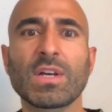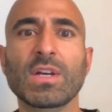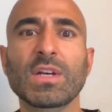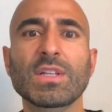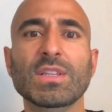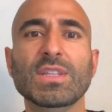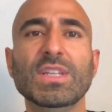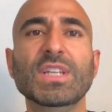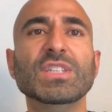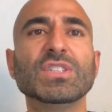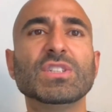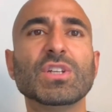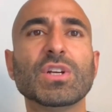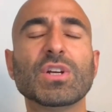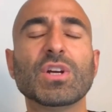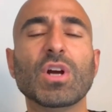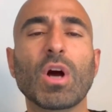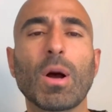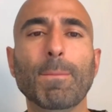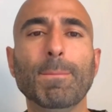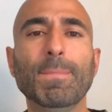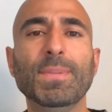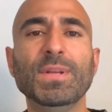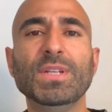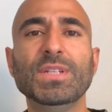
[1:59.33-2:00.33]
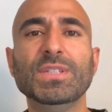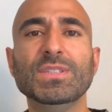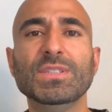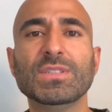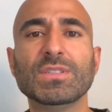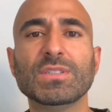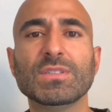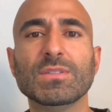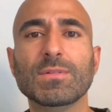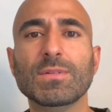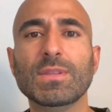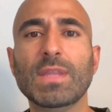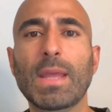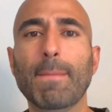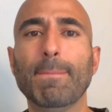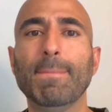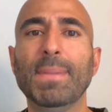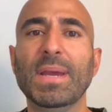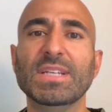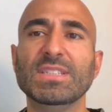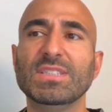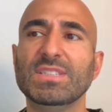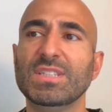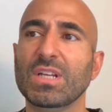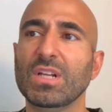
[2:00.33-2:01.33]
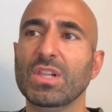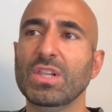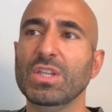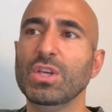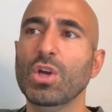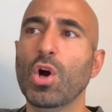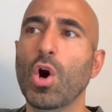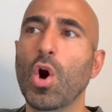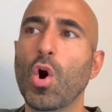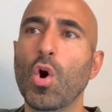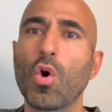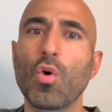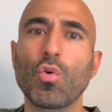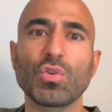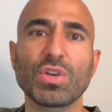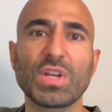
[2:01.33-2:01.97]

These are companies that basically own